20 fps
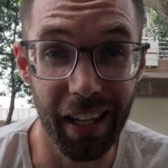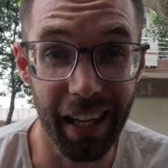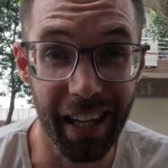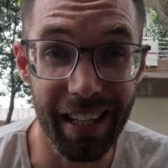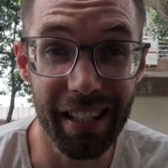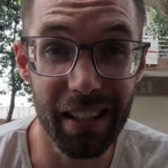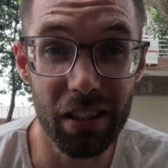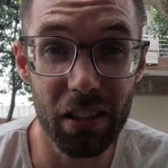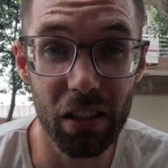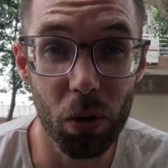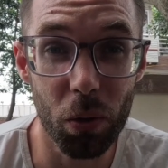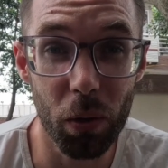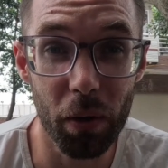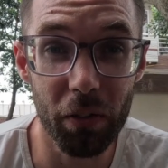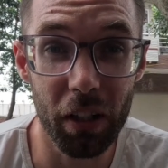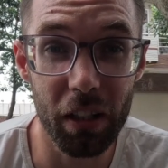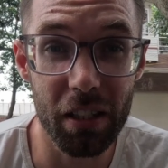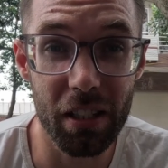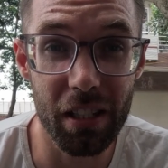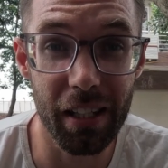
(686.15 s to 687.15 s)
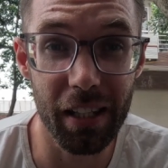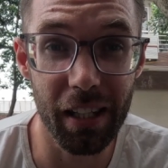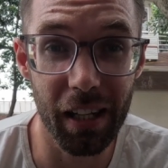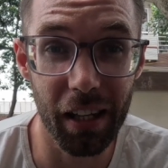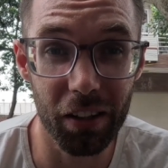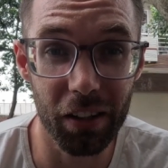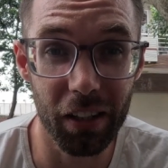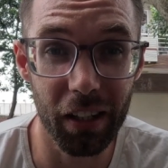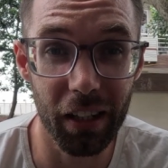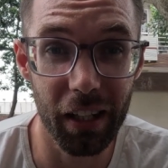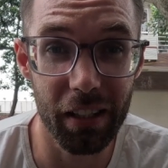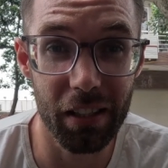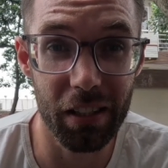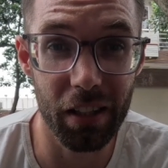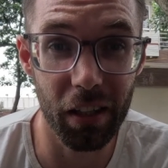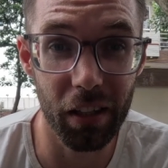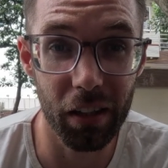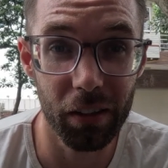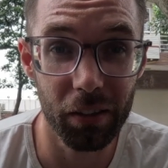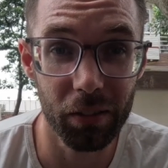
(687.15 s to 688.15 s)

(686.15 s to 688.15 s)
heat equivalency calculator